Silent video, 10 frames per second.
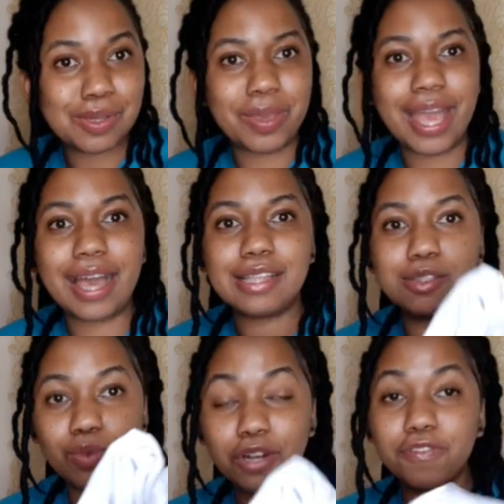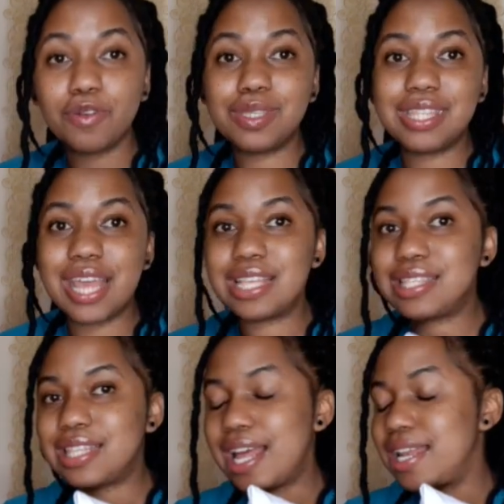So yeah, it's one of those
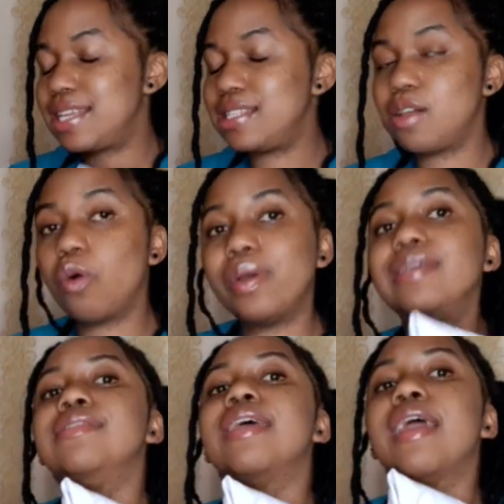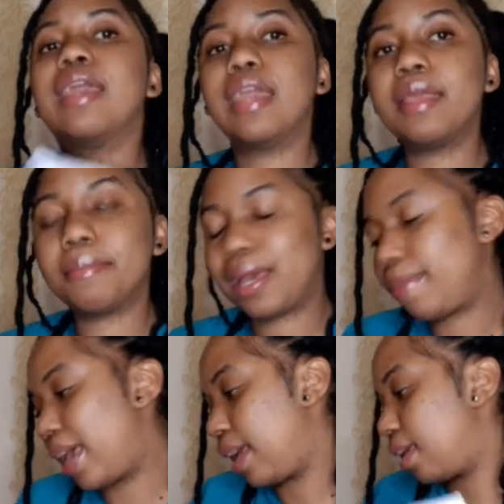things that is always in my
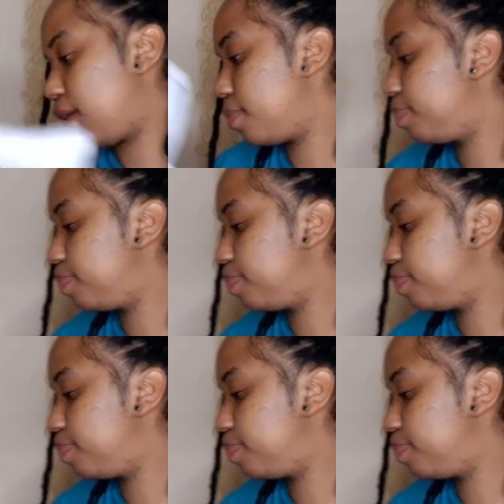bag.